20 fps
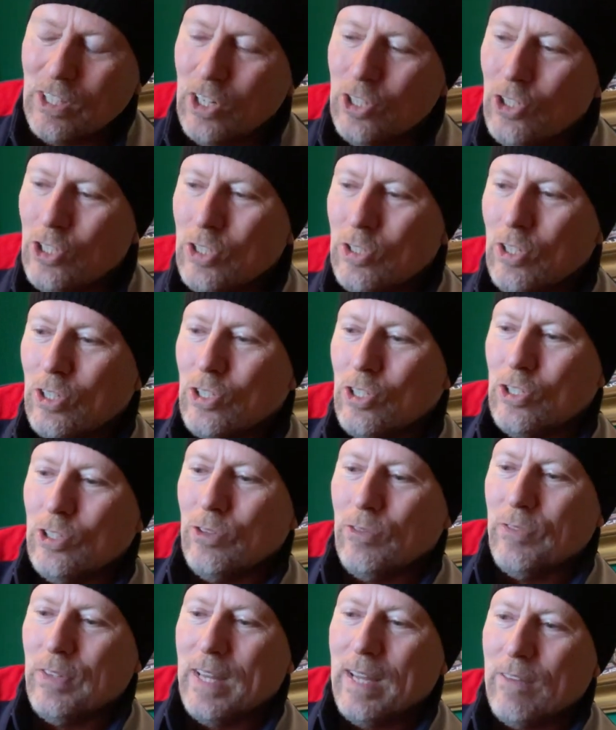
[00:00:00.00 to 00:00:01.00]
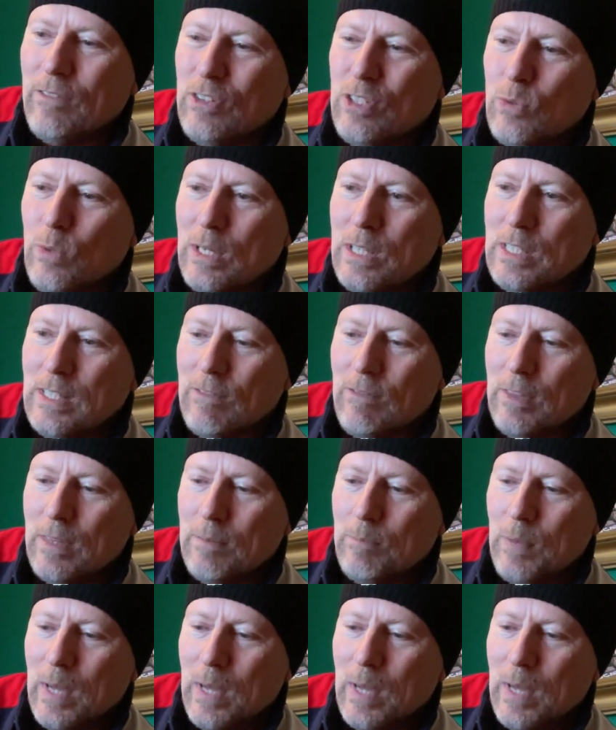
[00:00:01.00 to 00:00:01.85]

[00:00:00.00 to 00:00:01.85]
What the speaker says: I just love that for £27.